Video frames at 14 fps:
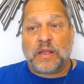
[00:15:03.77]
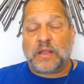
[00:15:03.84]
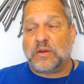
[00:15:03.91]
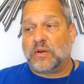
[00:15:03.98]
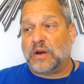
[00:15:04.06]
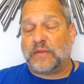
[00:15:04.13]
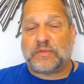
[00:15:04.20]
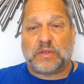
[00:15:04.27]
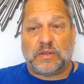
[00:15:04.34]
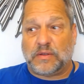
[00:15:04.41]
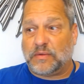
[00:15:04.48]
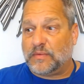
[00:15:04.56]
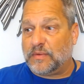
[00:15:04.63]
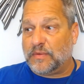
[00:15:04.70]
You don't have
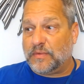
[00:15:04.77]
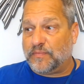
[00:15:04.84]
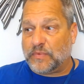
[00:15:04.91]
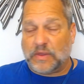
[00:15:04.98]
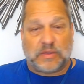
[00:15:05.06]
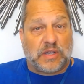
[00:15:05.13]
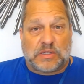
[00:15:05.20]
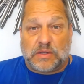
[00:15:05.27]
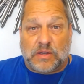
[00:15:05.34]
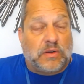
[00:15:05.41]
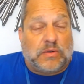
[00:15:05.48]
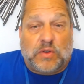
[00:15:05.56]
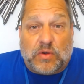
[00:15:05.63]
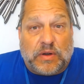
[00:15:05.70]
to,
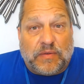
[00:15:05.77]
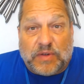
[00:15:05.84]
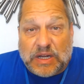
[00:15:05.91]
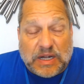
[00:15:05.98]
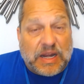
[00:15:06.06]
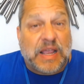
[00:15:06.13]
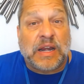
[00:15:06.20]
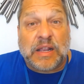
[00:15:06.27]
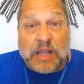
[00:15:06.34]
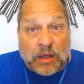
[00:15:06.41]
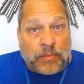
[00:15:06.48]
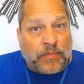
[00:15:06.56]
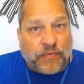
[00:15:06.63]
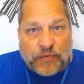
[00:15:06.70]
you don't even need
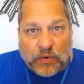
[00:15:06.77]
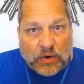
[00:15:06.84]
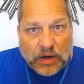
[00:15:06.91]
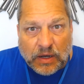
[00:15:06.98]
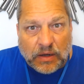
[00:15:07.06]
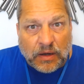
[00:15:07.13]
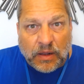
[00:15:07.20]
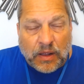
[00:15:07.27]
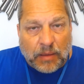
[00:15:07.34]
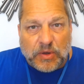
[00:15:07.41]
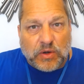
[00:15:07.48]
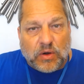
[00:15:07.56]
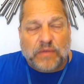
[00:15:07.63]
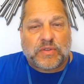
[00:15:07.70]
income for it. I
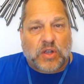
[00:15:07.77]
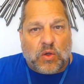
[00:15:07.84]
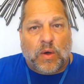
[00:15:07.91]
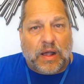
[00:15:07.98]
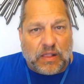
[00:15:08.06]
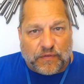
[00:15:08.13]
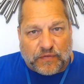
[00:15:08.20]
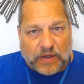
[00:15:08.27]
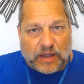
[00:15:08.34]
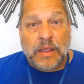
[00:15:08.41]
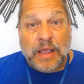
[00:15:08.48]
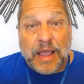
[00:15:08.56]
mean, you don't have to qualify.